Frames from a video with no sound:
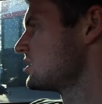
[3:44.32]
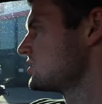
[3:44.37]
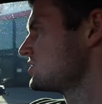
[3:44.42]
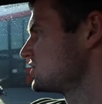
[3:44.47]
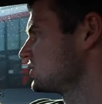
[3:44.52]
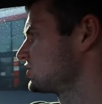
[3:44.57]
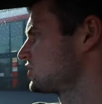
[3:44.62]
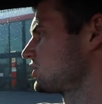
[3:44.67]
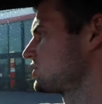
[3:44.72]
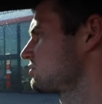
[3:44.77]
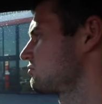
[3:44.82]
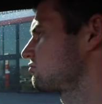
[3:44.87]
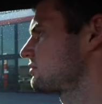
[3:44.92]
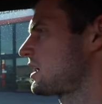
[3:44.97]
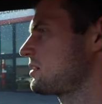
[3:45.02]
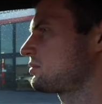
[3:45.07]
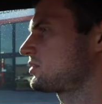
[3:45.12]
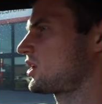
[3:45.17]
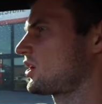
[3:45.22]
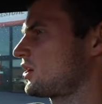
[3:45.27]
Just got to
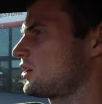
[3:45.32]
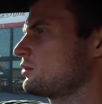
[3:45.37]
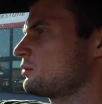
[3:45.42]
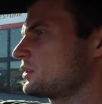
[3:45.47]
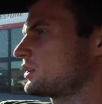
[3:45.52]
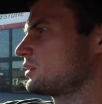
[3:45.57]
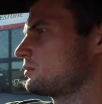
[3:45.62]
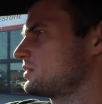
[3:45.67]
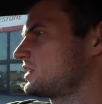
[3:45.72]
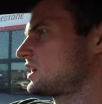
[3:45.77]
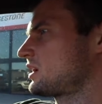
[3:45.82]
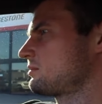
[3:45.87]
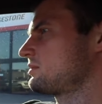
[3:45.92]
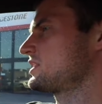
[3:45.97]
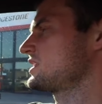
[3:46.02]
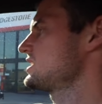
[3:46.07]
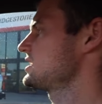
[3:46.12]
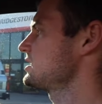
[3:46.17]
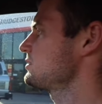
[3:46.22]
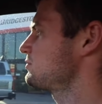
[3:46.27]
Repco. We're going to pick up
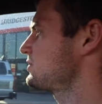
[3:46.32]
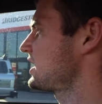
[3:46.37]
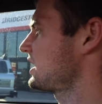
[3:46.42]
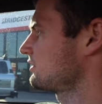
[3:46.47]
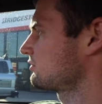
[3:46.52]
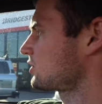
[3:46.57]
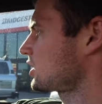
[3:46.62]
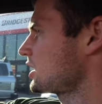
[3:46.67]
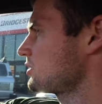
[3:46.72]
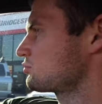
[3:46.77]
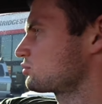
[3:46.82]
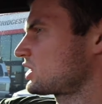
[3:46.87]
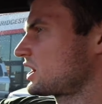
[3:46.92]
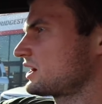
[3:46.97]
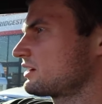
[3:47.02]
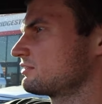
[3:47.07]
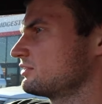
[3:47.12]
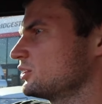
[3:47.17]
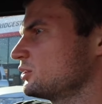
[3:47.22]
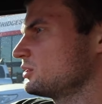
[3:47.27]
the Penrite
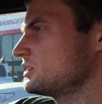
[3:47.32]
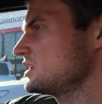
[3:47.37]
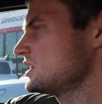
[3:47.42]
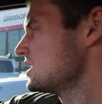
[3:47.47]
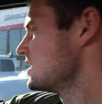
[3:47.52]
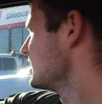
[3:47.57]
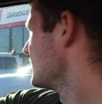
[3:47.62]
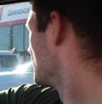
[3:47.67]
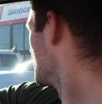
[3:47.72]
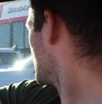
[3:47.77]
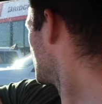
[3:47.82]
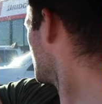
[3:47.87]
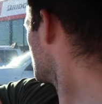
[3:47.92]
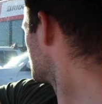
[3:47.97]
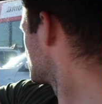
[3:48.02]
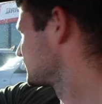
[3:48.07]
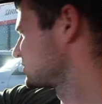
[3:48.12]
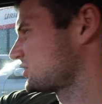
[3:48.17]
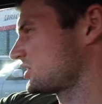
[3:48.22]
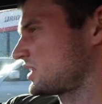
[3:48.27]
brake fluid,
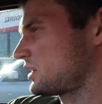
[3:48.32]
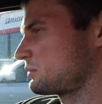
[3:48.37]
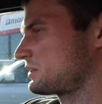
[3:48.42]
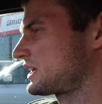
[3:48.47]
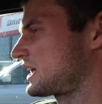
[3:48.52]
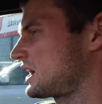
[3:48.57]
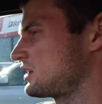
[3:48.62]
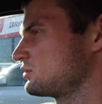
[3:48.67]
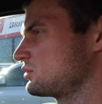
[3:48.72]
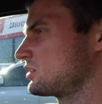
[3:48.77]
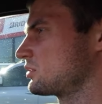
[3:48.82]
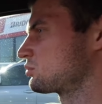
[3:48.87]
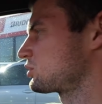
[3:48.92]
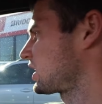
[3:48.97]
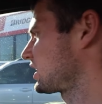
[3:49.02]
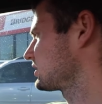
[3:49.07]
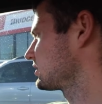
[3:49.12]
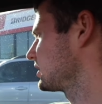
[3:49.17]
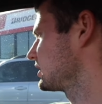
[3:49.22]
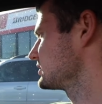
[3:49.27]
just so that we can do the
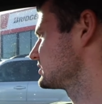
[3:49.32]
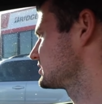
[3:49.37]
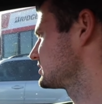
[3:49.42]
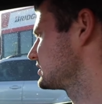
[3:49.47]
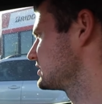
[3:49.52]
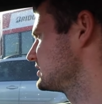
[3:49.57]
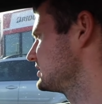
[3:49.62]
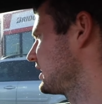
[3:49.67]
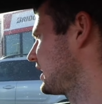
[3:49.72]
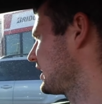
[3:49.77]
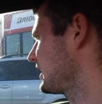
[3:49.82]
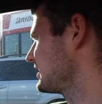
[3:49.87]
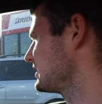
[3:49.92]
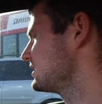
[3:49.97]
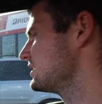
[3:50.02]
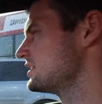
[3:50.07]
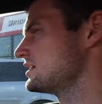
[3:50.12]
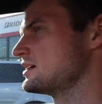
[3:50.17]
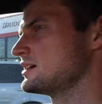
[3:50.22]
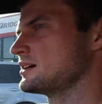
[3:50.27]
brake lines today.
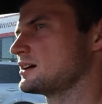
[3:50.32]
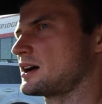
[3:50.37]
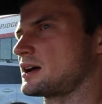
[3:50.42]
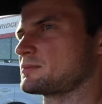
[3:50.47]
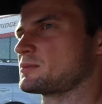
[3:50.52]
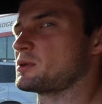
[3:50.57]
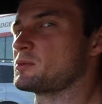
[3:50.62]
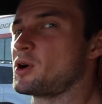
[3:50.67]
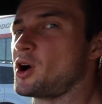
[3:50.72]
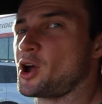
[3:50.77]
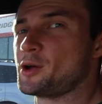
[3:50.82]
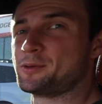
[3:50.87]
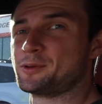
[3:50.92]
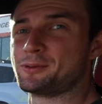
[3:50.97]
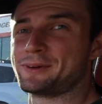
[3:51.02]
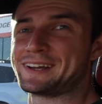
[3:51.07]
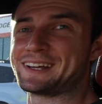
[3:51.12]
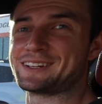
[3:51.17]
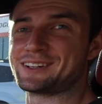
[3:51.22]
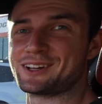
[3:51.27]
I'm hoping
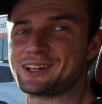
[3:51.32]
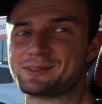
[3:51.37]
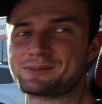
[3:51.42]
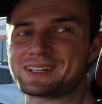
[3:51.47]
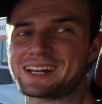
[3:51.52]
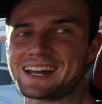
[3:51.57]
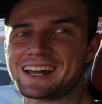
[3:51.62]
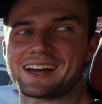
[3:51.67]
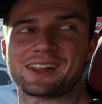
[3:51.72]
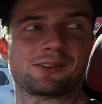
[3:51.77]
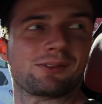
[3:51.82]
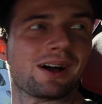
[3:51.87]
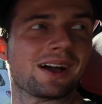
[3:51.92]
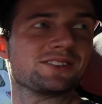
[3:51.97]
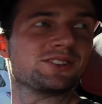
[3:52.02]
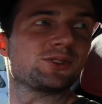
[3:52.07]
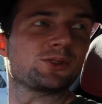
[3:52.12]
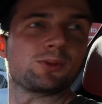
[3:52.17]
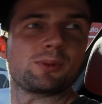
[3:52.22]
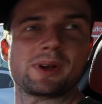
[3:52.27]
we can do them today,
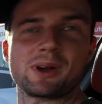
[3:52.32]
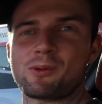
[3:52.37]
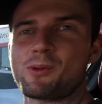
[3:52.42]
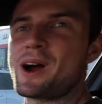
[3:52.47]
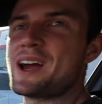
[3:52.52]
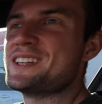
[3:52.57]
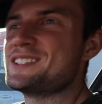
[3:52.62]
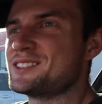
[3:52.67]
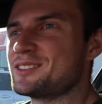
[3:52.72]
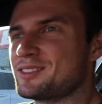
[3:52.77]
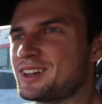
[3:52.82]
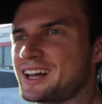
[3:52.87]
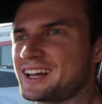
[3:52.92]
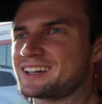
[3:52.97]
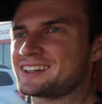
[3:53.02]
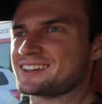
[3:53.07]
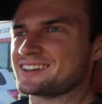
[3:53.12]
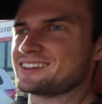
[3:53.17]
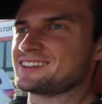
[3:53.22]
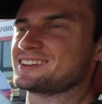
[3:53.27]
otherwise this will be a waste of
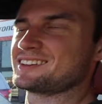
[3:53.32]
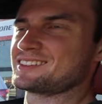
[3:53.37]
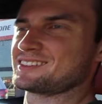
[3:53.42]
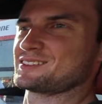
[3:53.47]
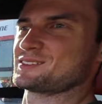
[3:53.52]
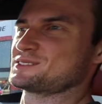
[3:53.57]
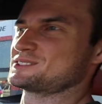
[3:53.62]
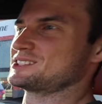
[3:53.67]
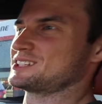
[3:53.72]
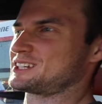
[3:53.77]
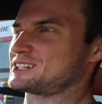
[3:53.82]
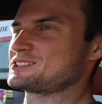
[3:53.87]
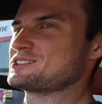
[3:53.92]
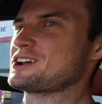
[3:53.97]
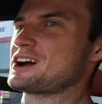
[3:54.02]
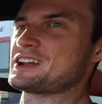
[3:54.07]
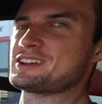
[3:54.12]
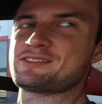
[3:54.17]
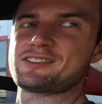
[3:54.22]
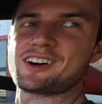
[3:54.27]
like, was it like
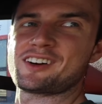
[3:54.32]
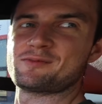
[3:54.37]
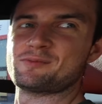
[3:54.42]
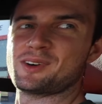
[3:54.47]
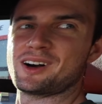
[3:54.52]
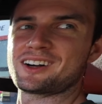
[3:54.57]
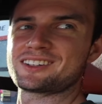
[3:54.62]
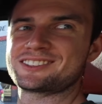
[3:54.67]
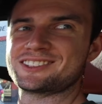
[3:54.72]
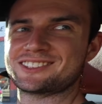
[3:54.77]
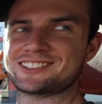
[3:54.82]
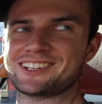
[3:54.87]
95 bucks or